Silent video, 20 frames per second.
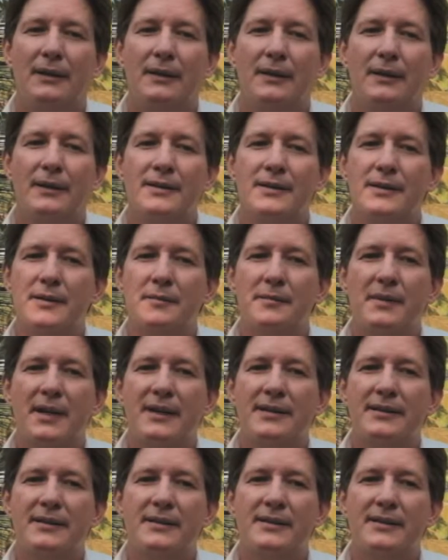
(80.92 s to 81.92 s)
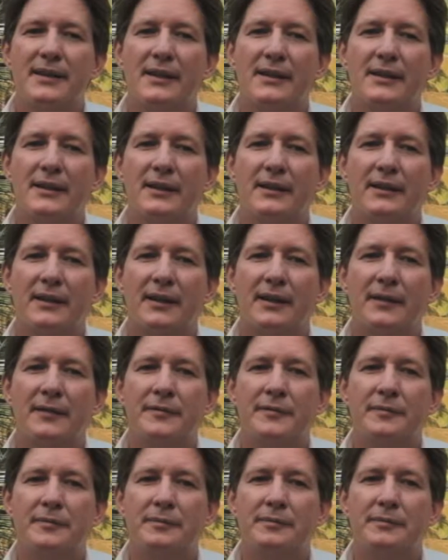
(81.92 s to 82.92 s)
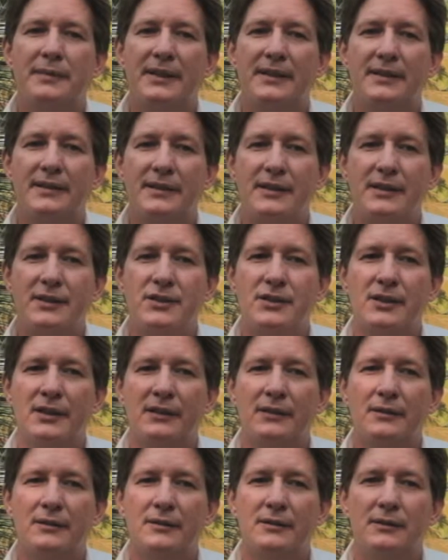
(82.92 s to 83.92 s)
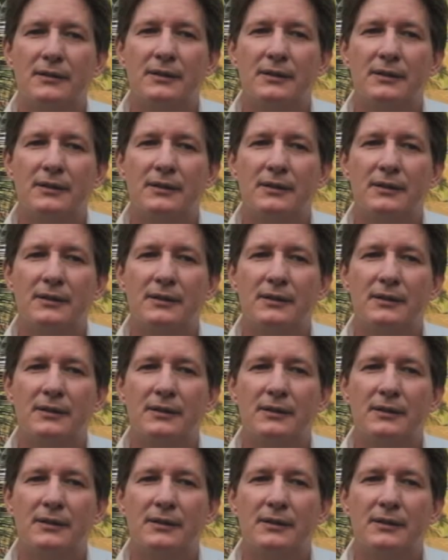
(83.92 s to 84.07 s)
It's an amazing technique that I've been teaching